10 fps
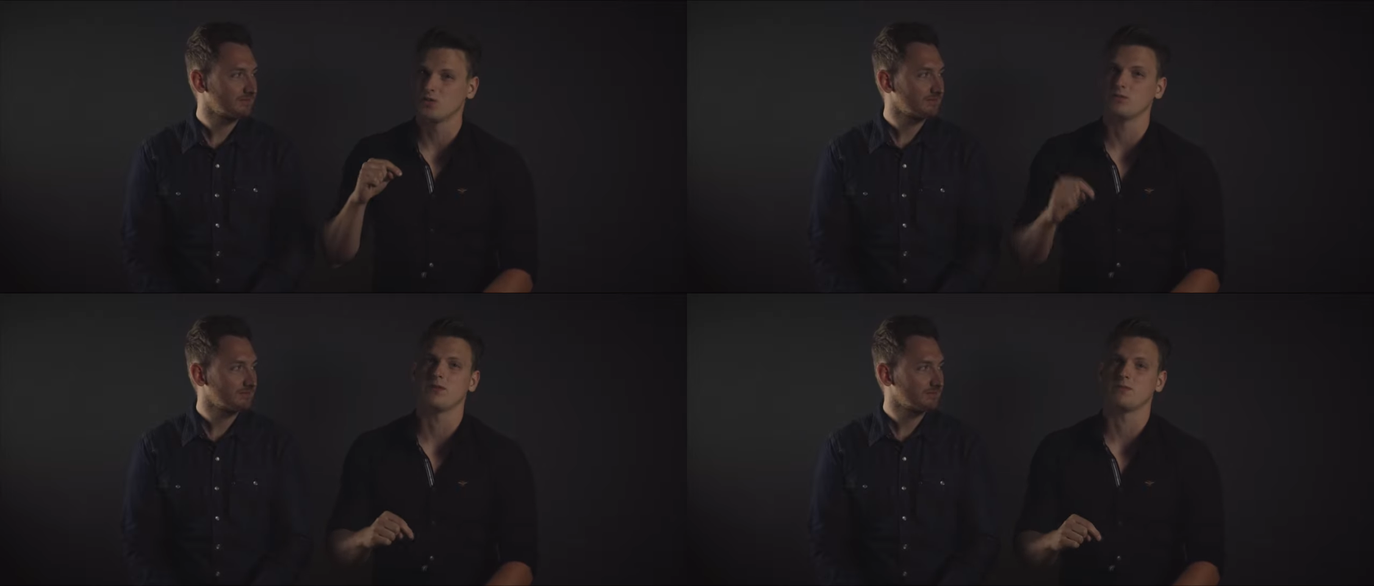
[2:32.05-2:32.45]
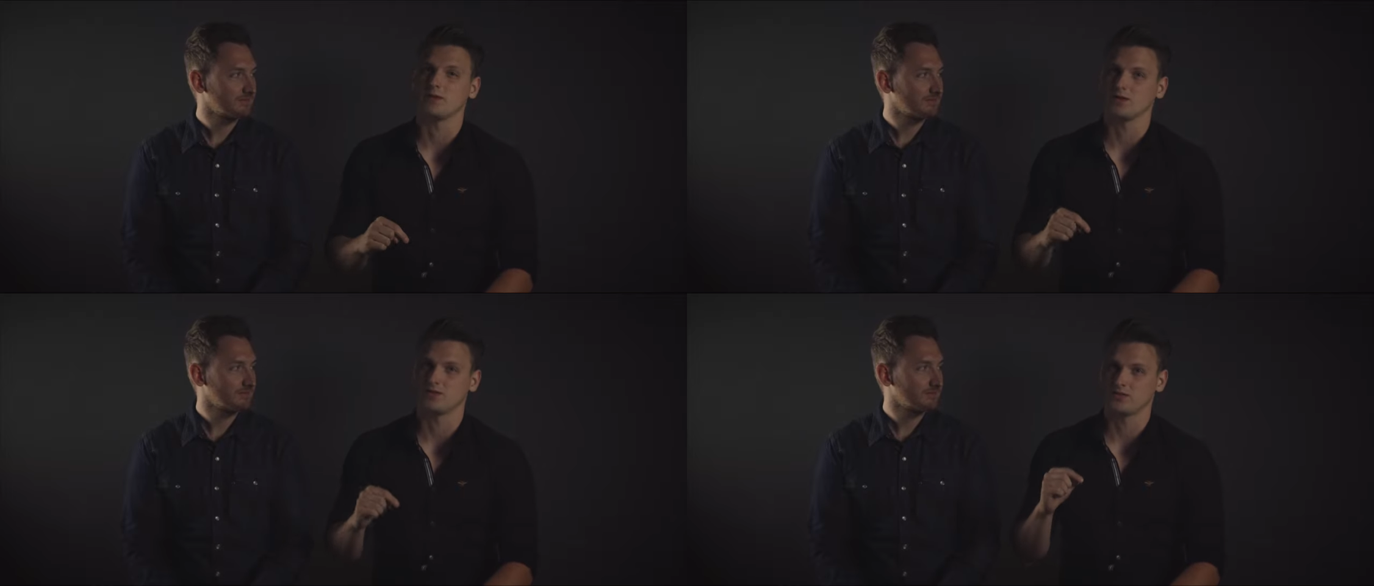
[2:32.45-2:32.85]
Speaker 1: with the
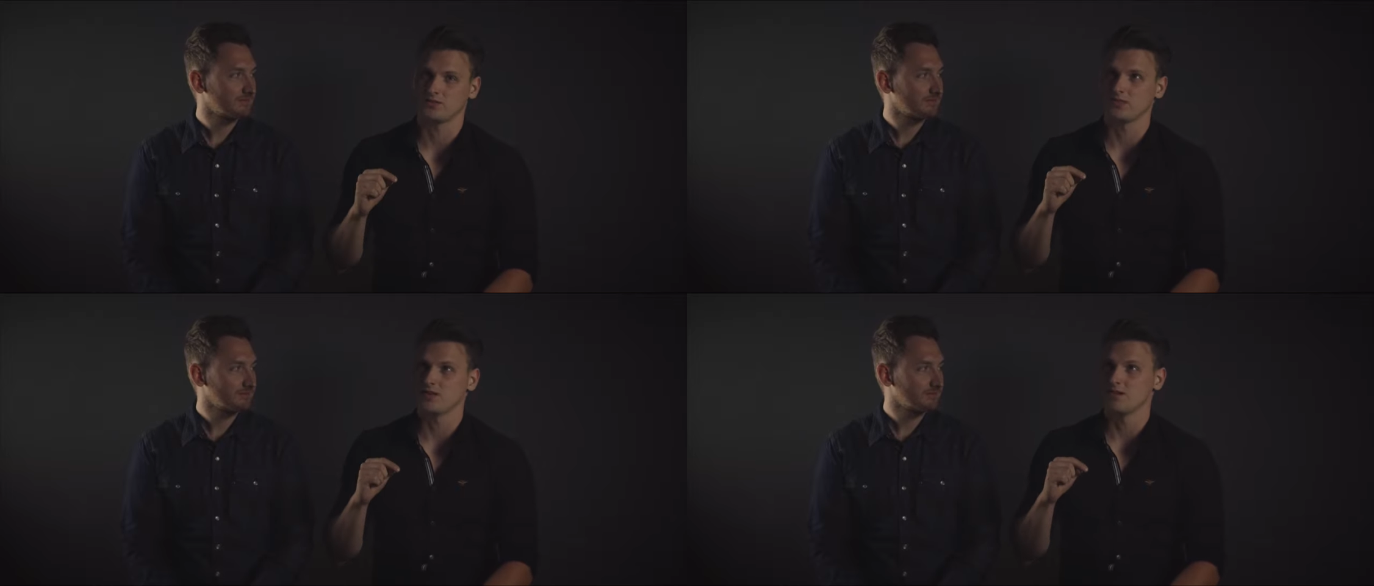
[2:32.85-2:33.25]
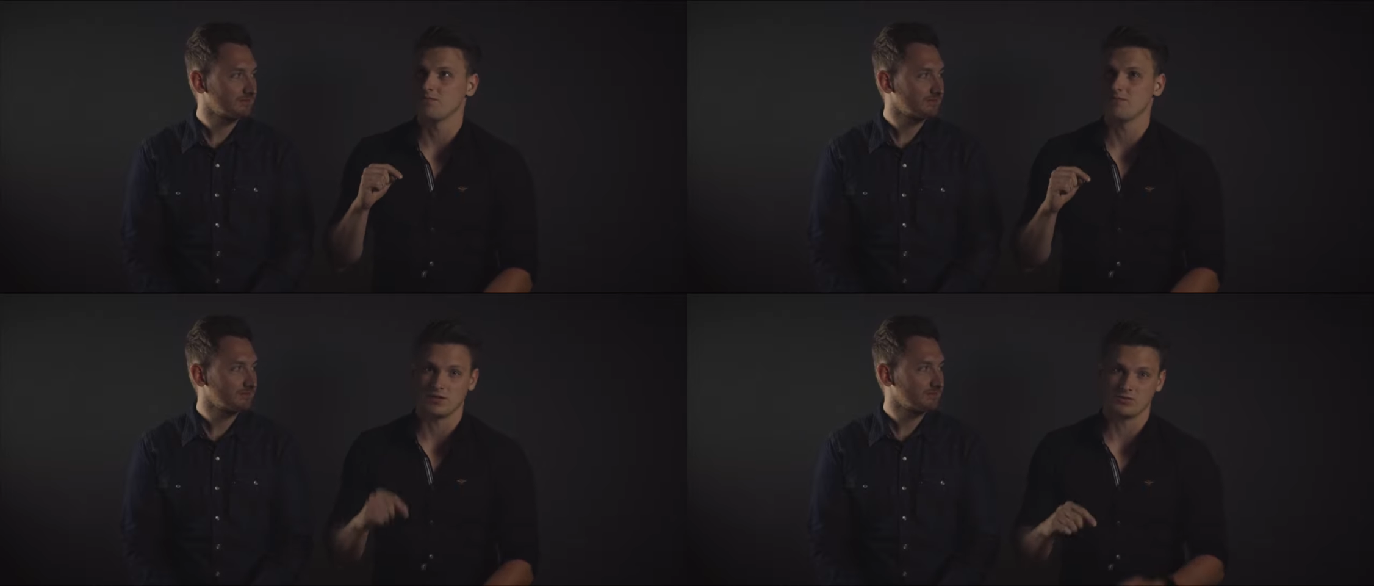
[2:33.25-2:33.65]
builders
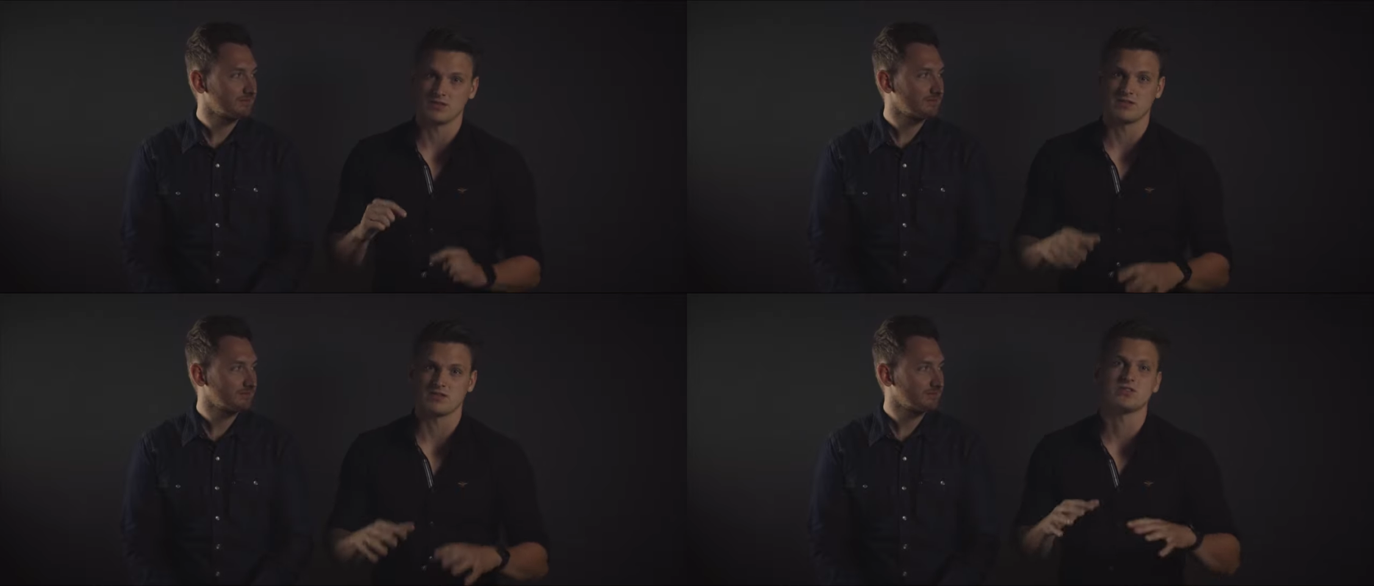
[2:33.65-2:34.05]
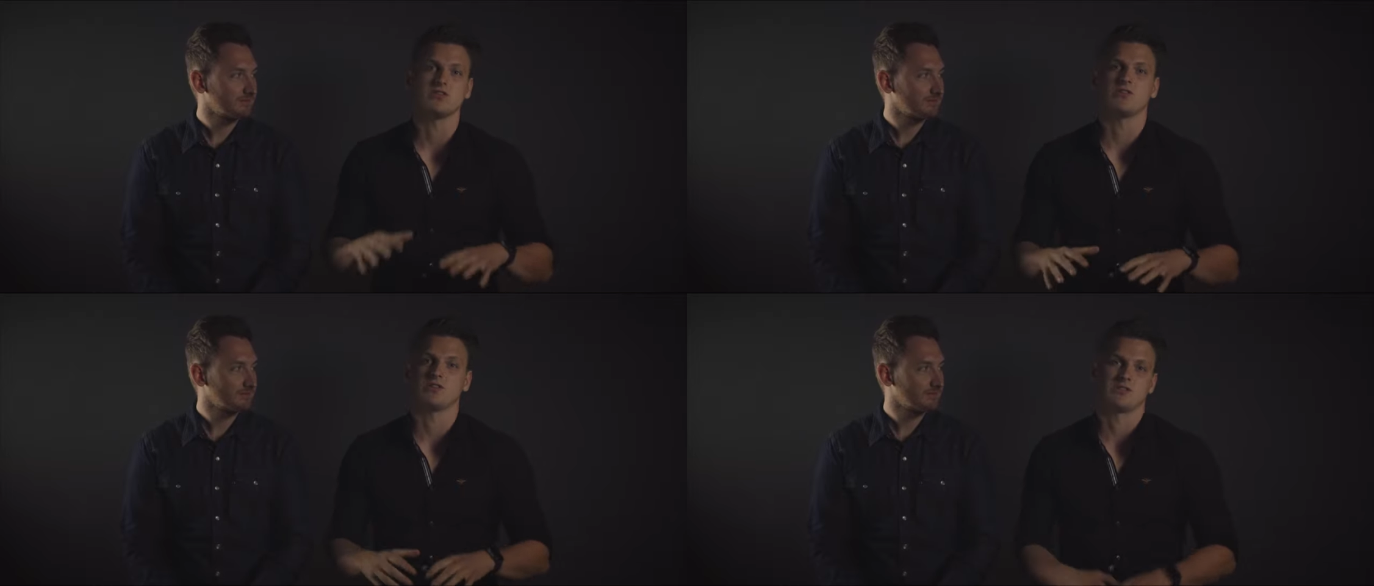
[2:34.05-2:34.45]
building this
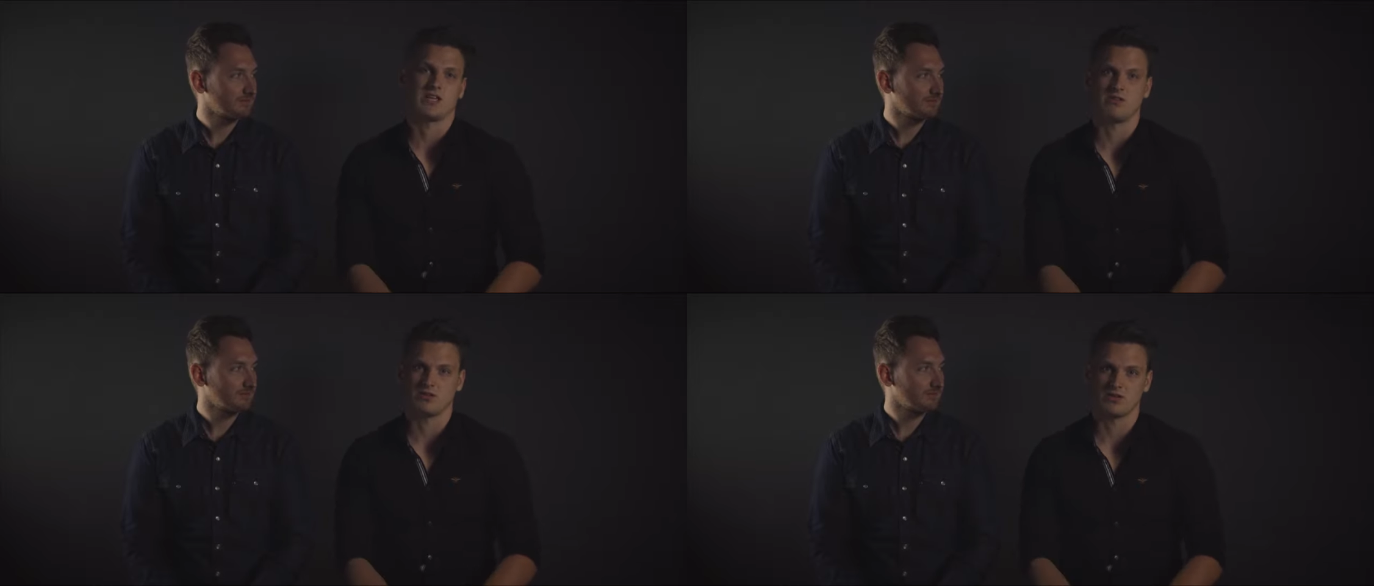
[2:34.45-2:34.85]
studio to keep